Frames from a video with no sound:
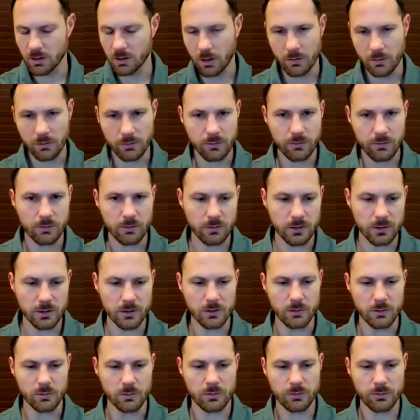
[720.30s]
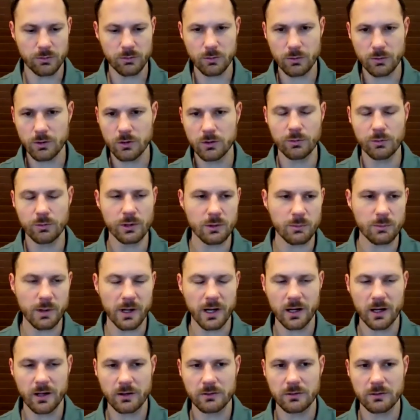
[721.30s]
gone through a career
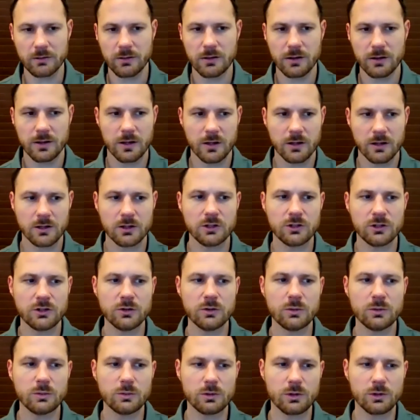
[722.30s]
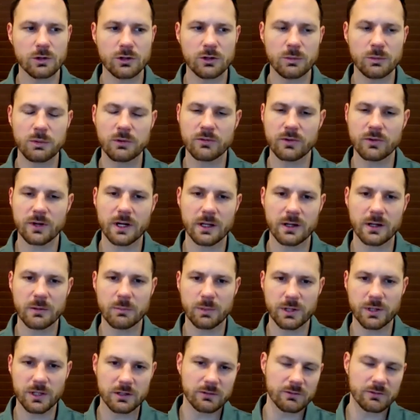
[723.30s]
path, could you provide a
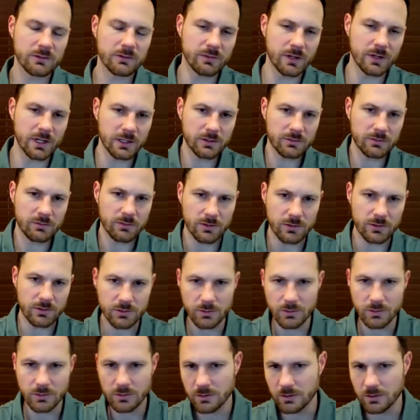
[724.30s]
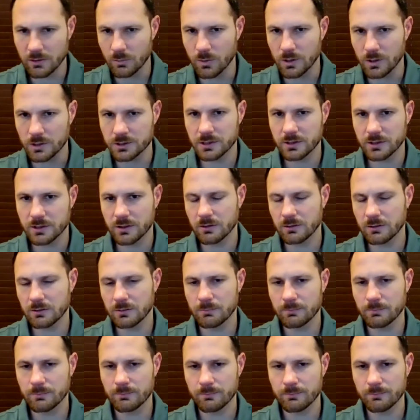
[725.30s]
piece of advice for the students that are watching this?